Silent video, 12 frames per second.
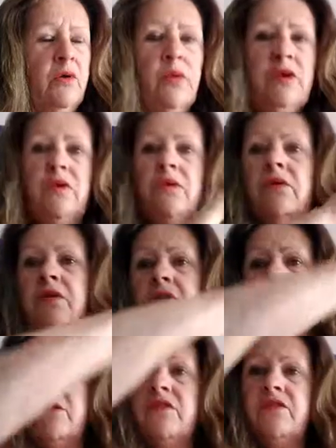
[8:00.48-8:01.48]
And when you look at
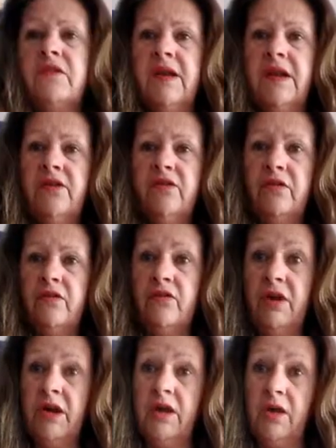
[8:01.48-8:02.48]
the constellation of
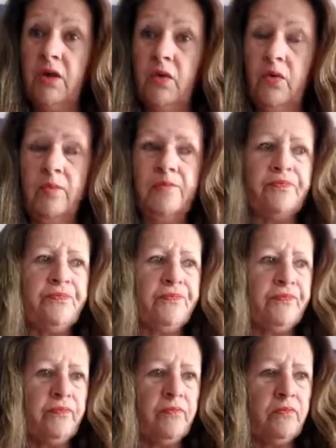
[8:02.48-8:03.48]
Draco
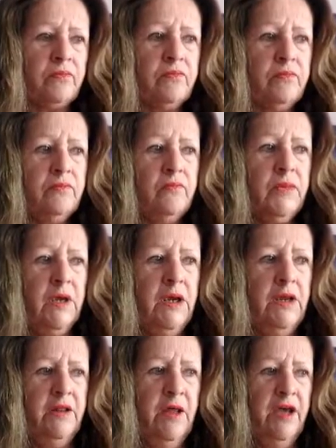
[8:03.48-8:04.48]

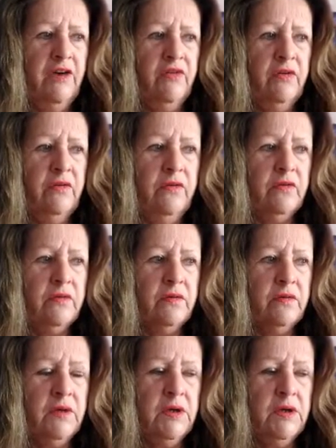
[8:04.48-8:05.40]
in the heavens,